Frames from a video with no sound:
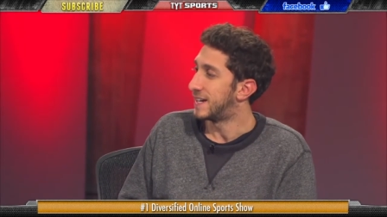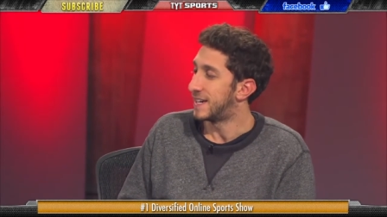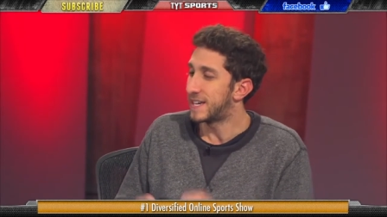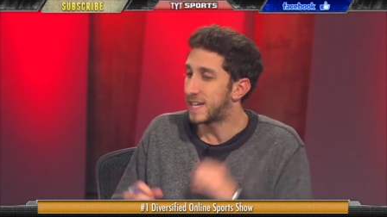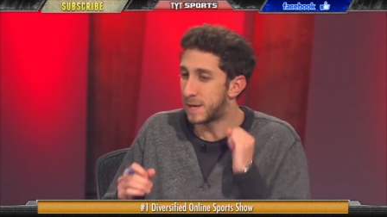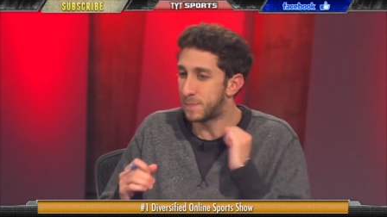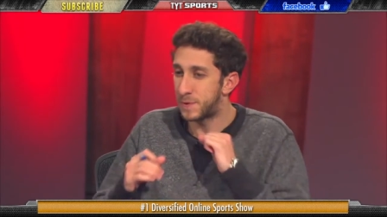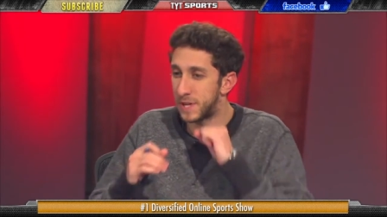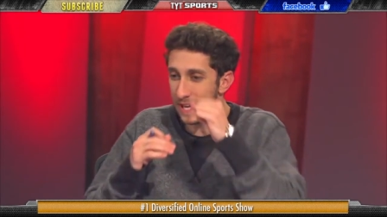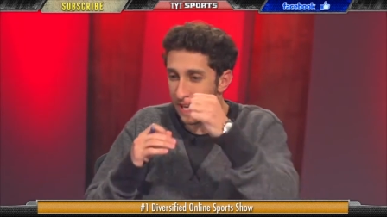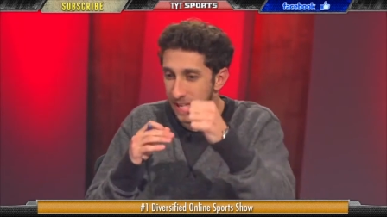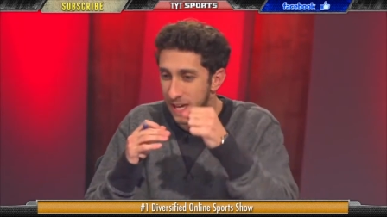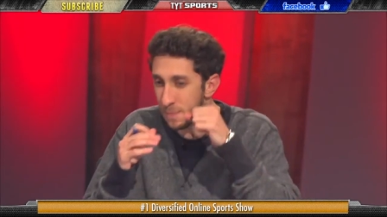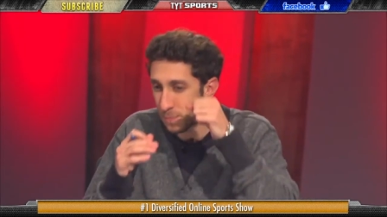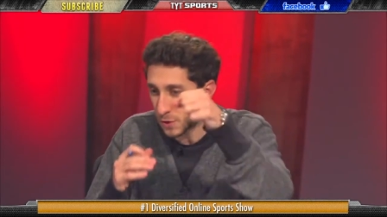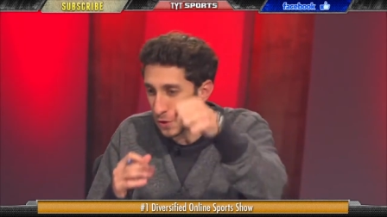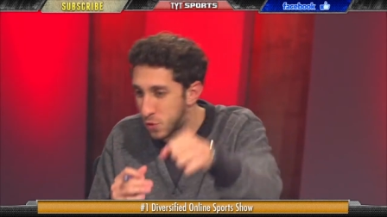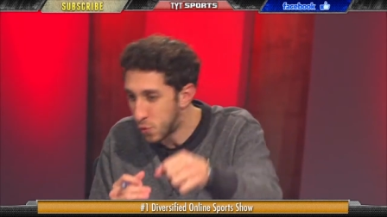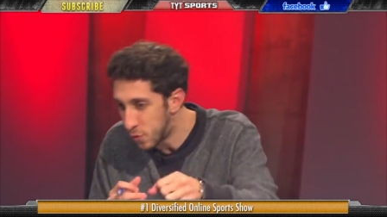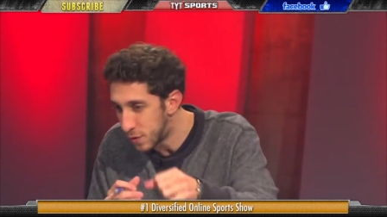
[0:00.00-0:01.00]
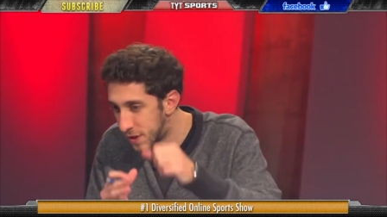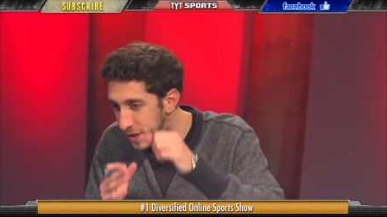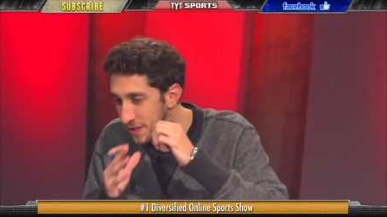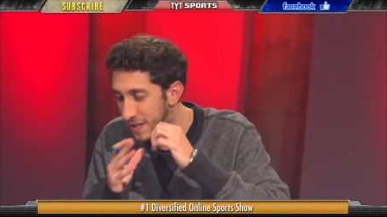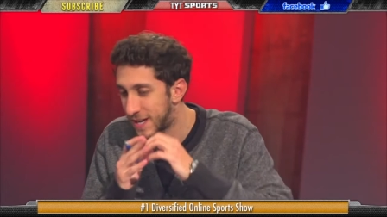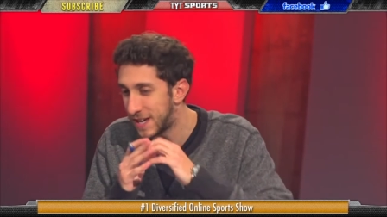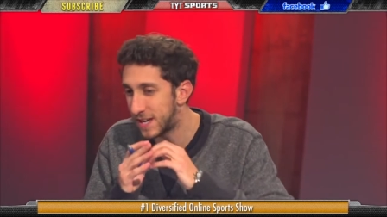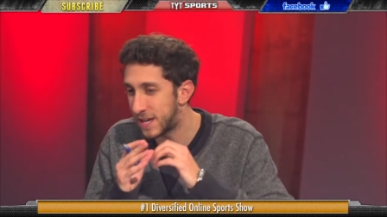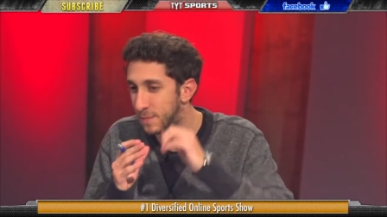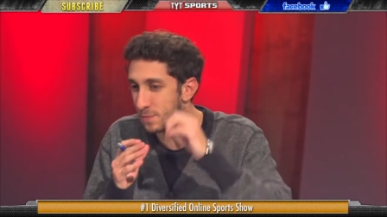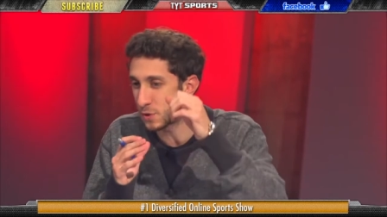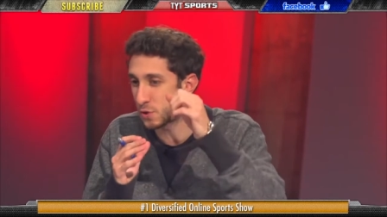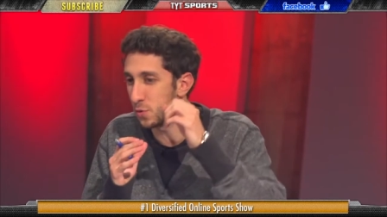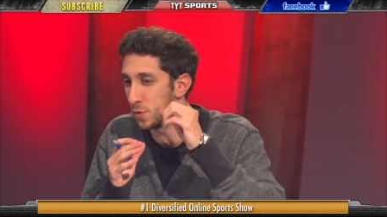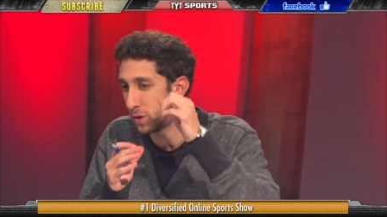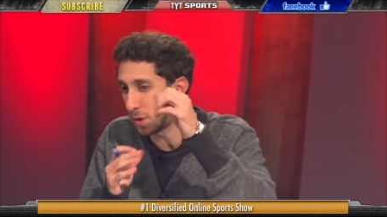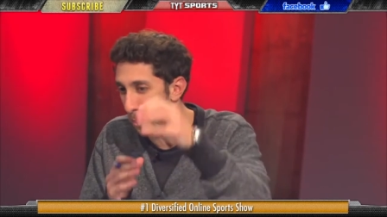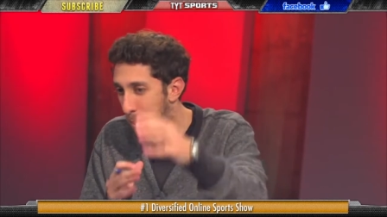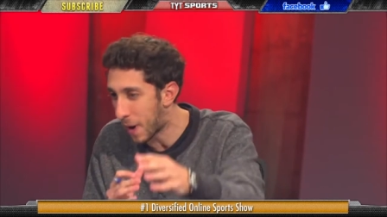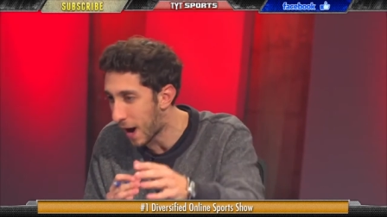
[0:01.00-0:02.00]
He Why? keeps he keeps doing the he keeps
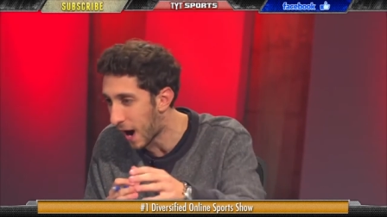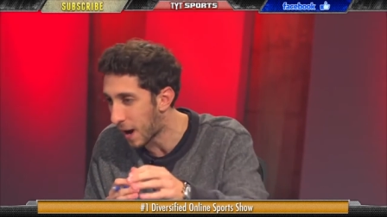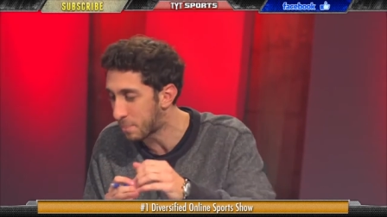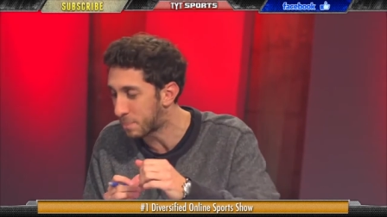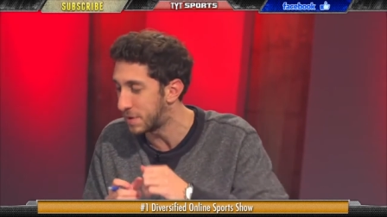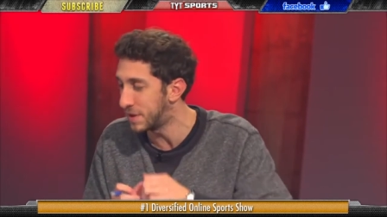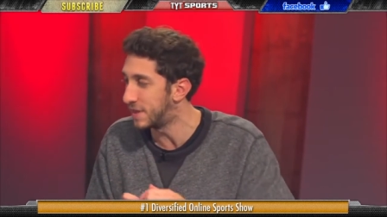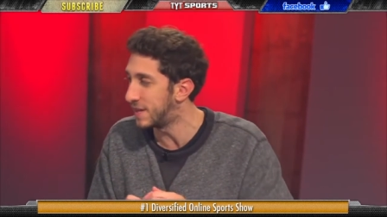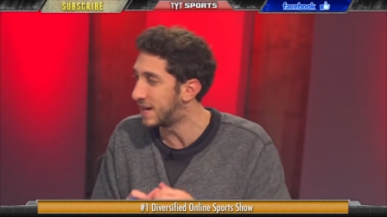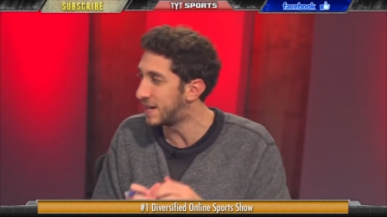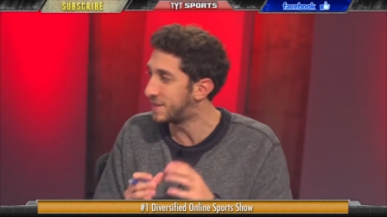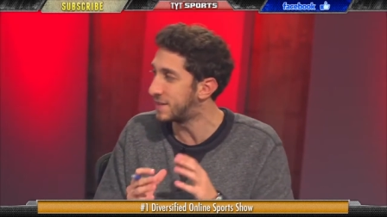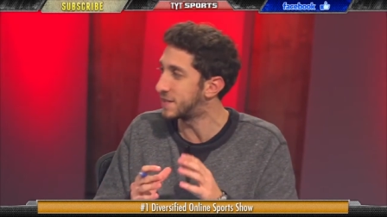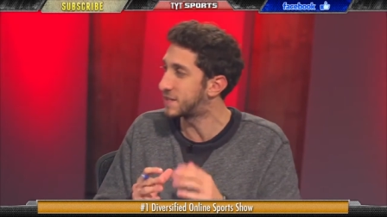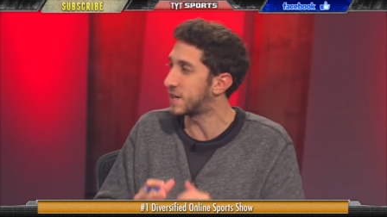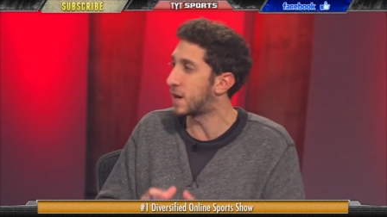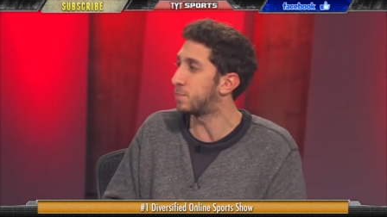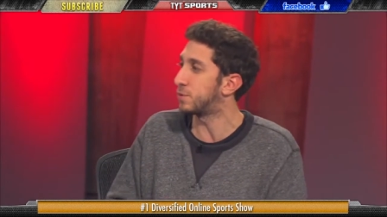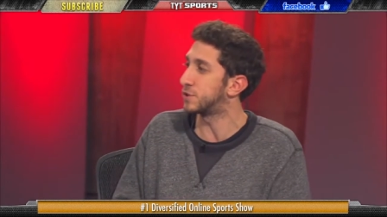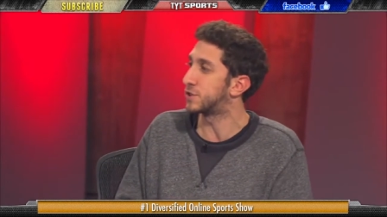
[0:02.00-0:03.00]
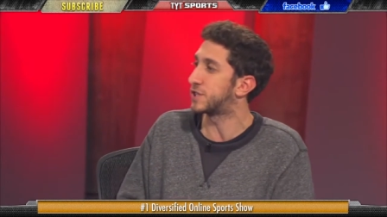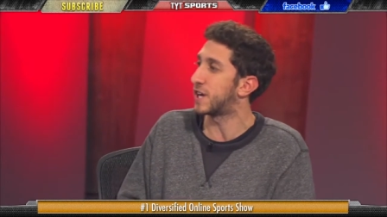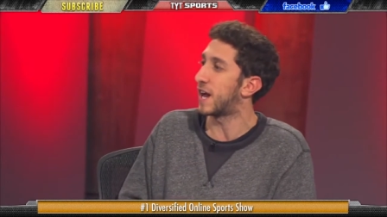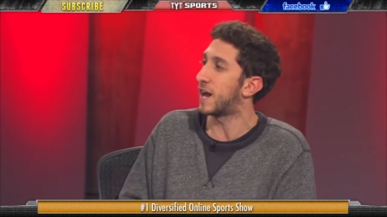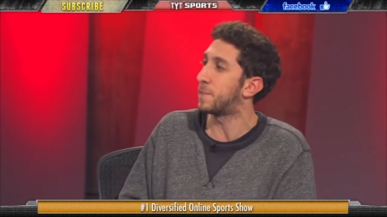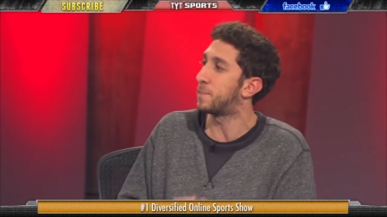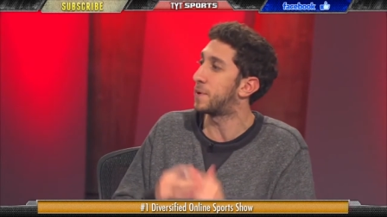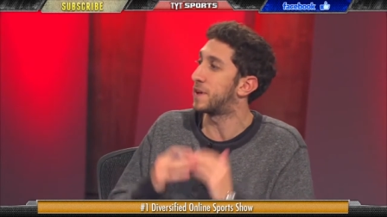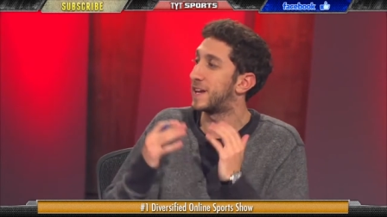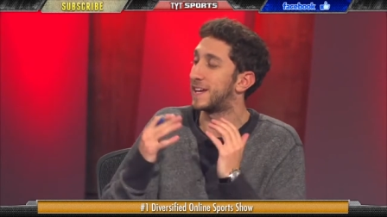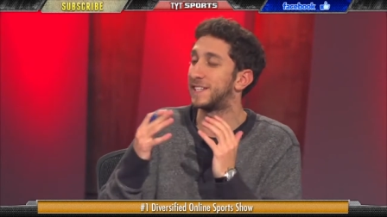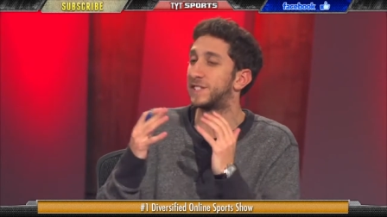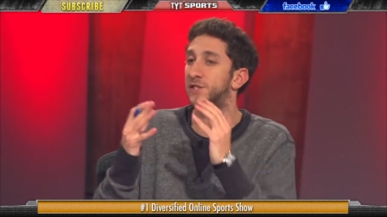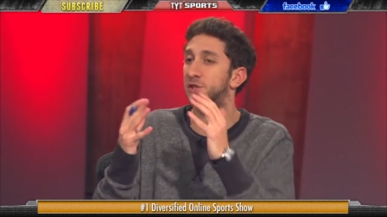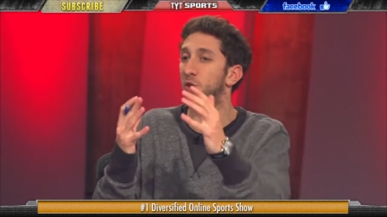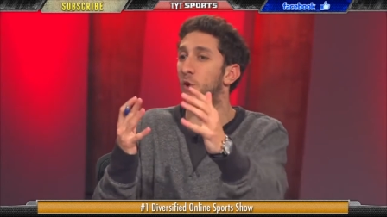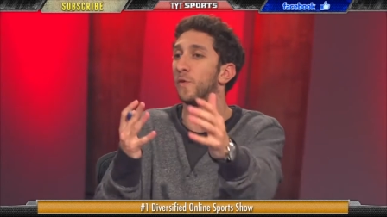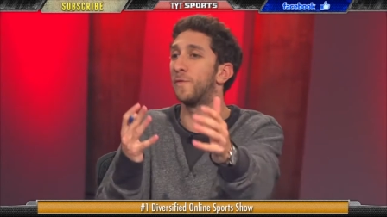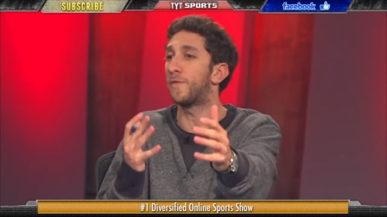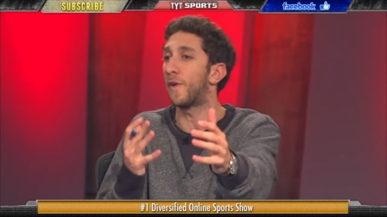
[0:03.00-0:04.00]
doing the pop and the, and the double jab, but
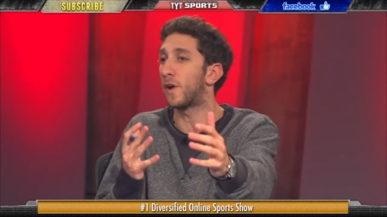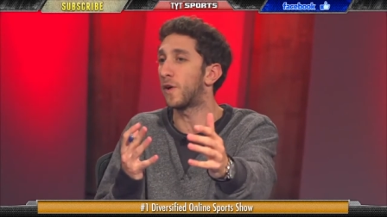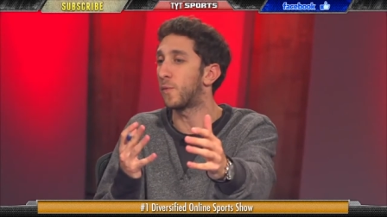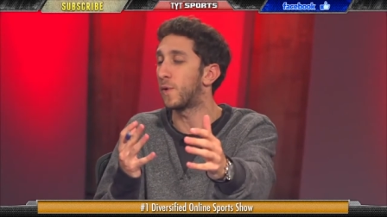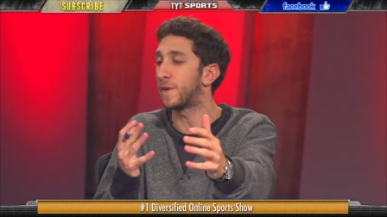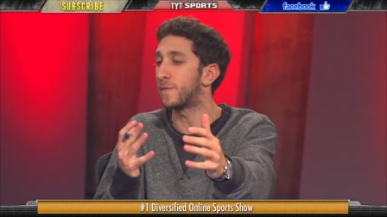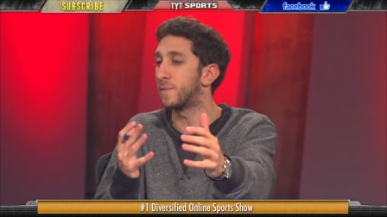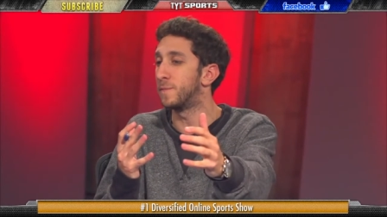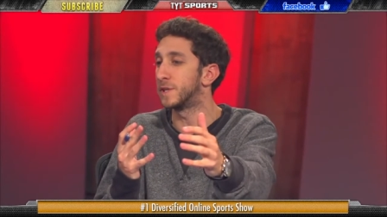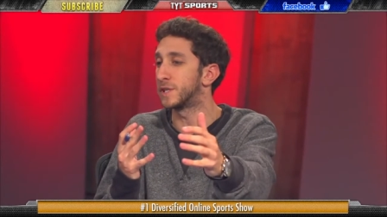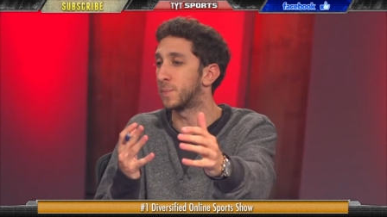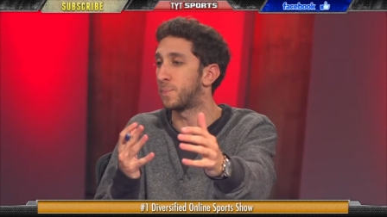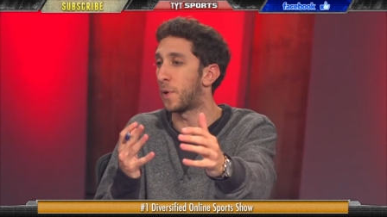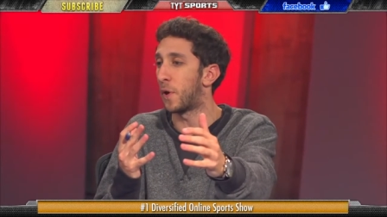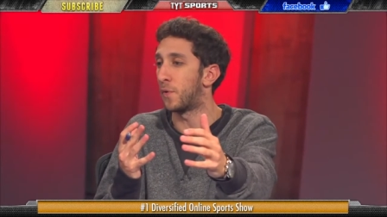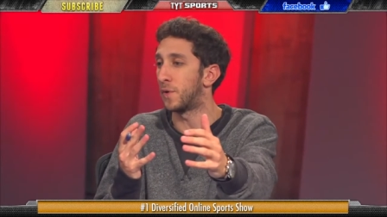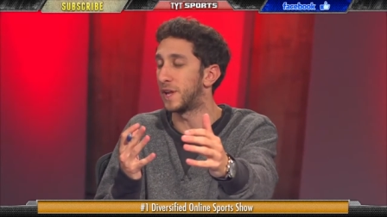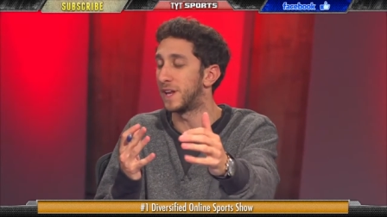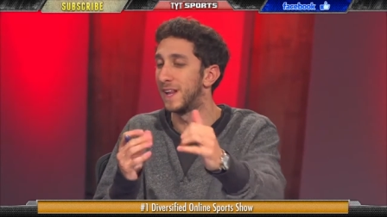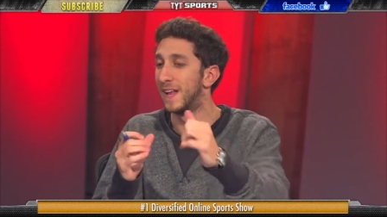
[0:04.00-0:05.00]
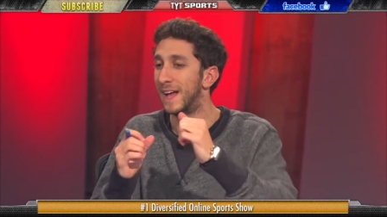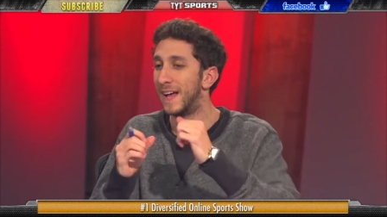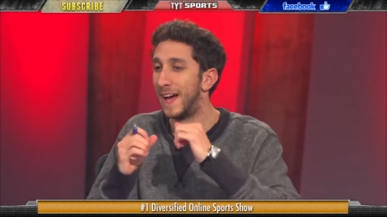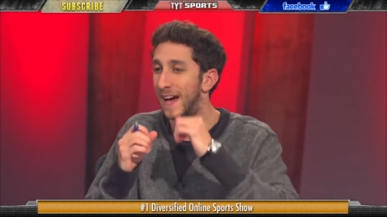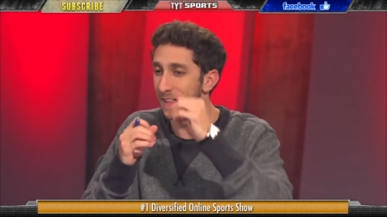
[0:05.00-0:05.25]
it's so far away from his opponent,